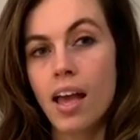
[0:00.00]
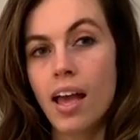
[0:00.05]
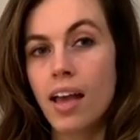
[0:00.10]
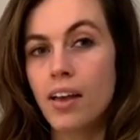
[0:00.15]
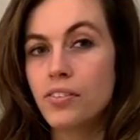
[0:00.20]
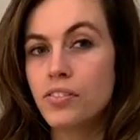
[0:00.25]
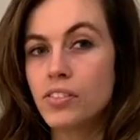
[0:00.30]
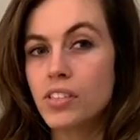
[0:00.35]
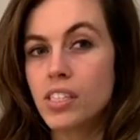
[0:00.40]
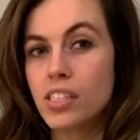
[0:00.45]

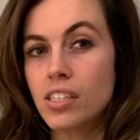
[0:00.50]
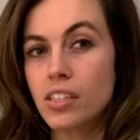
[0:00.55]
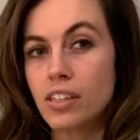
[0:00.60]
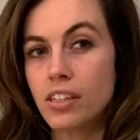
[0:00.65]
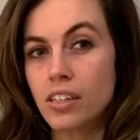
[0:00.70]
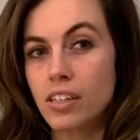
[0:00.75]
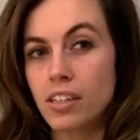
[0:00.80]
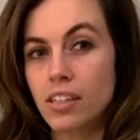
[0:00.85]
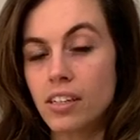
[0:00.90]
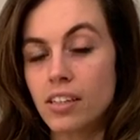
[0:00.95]

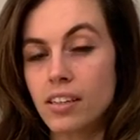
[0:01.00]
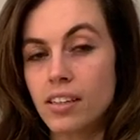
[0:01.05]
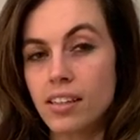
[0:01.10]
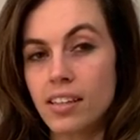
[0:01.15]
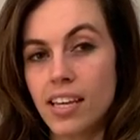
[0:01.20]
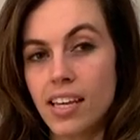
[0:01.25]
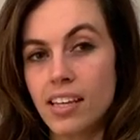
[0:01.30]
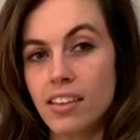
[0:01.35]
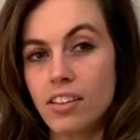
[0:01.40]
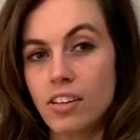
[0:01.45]
FDR
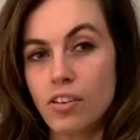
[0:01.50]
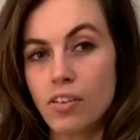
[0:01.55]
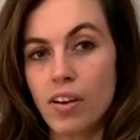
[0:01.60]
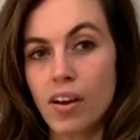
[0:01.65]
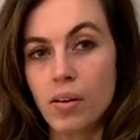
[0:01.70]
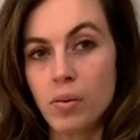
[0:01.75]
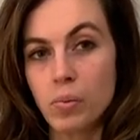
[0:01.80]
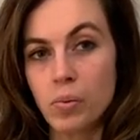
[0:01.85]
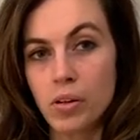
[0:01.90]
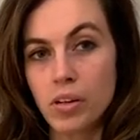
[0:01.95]
laid the
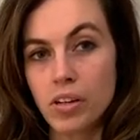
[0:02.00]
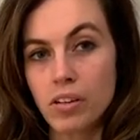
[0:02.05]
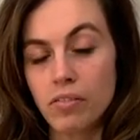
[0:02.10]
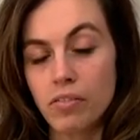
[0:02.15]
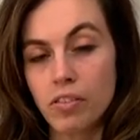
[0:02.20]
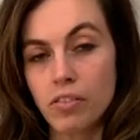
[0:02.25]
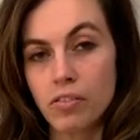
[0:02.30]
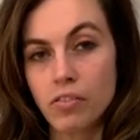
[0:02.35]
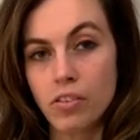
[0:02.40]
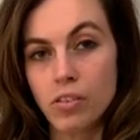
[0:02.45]
groundwork
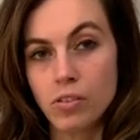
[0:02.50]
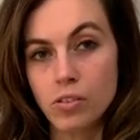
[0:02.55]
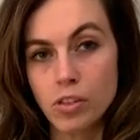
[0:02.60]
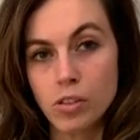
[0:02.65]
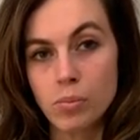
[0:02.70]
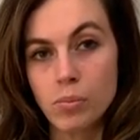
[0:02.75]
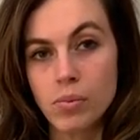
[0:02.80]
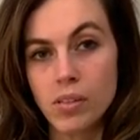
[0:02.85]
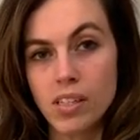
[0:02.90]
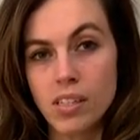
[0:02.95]
for future
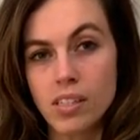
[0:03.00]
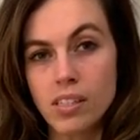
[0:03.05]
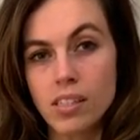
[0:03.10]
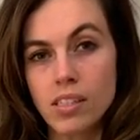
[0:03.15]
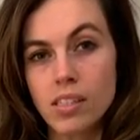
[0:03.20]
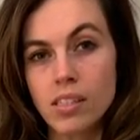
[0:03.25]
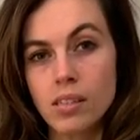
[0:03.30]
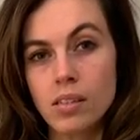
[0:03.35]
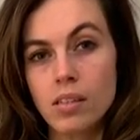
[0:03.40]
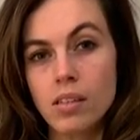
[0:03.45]

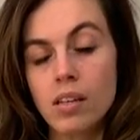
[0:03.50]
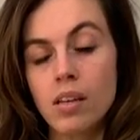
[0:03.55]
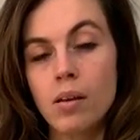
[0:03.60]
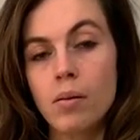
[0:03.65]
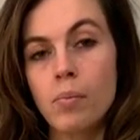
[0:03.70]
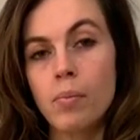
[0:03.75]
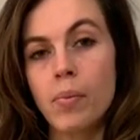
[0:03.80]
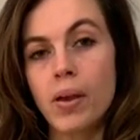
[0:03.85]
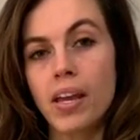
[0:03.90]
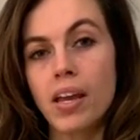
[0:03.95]
peace
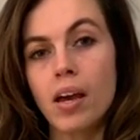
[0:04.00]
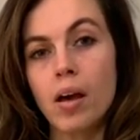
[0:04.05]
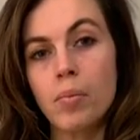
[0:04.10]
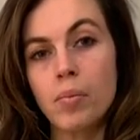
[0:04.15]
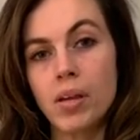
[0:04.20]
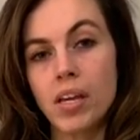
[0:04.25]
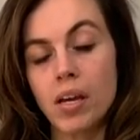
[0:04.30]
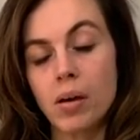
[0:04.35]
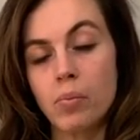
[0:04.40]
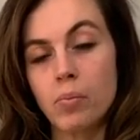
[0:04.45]
by
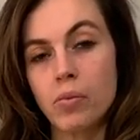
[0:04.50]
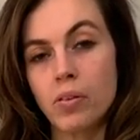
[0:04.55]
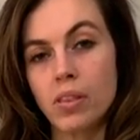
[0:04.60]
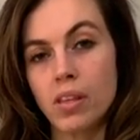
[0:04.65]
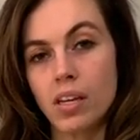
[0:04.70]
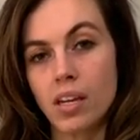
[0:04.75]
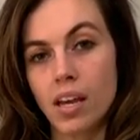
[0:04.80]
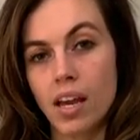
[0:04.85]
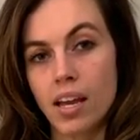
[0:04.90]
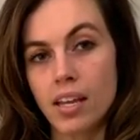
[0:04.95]
coming up with
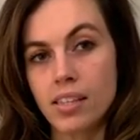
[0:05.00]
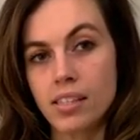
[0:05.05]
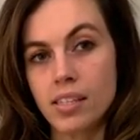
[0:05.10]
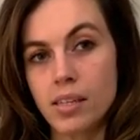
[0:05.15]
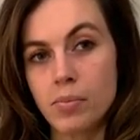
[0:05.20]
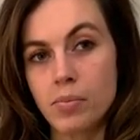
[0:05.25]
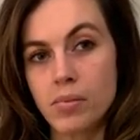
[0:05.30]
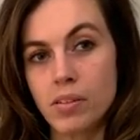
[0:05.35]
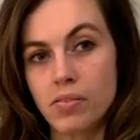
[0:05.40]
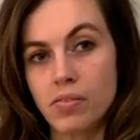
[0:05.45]
the
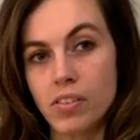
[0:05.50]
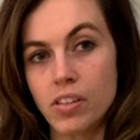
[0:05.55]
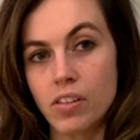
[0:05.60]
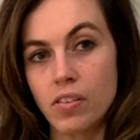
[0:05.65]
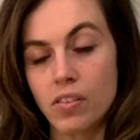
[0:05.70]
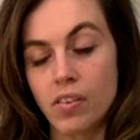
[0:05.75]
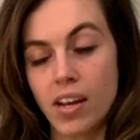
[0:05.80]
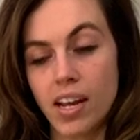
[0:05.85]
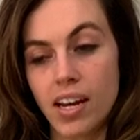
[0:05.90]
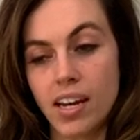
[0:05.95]
concept of the
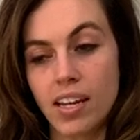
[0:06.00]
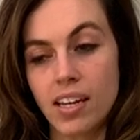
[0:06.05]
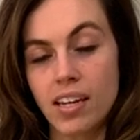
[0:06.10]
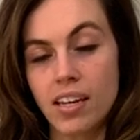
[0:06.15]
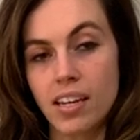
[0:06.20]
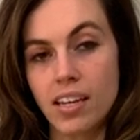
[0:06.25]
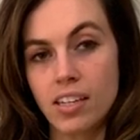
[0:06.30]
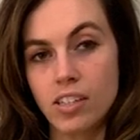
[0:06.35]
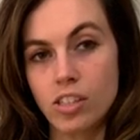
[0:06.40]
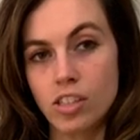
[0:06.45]
United
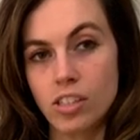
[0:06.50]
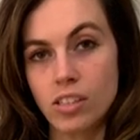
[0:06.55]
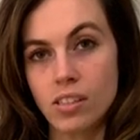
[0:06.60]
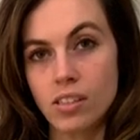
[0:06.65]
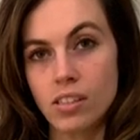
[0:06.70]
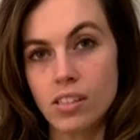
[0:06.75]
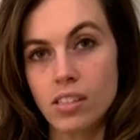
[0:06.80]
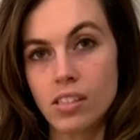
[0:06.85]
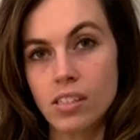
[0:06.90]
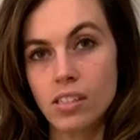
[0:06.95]

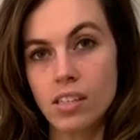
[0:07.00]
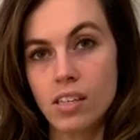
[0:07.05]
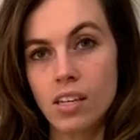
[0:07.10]
Nations.